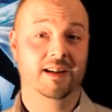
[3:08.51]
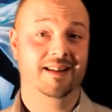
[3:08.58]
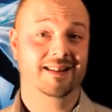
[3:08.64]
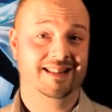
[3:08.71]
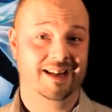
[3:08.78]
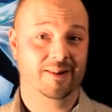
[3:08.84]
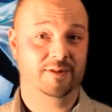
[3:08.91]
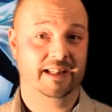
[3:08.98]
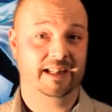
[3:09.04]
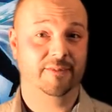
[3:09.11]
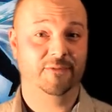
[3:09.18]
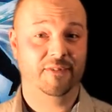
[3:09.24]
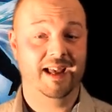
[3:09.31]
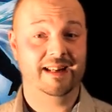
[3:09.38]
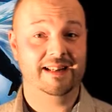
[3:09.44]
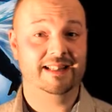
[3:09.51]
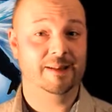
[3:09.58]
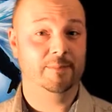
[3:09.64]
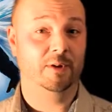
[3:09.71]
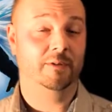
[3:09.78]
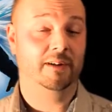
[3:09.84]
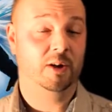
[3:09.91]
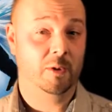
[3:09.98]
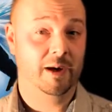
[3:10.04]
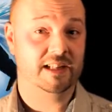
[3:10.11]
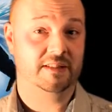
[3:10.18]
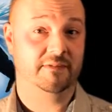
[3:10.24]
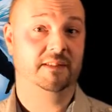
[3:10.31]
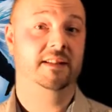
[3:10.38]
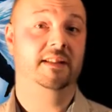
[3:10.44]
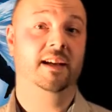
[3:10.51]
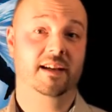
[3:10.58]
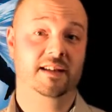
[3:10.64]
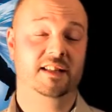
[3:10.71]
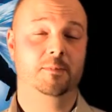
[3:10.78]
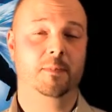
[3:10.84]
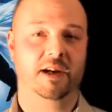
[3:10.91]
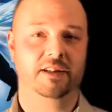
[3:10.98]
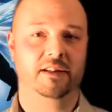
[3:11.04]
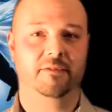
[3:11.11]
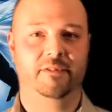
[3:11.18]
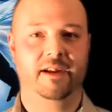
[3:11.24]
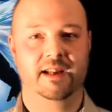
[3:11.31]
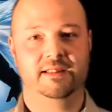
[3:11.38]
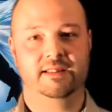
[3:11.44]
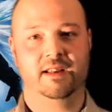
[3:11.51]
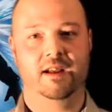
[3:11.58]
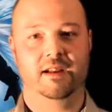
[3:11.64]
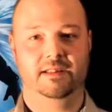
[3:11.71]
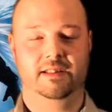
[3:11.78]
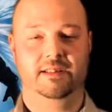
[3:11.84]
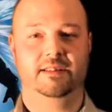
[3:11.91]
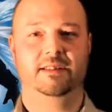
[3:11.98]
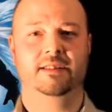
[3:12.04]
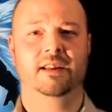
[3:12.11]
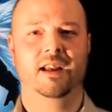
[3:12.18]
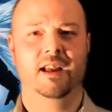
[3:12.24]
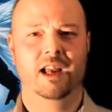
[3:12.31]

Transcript: sounds like a fairly simple request for today's special effects artists.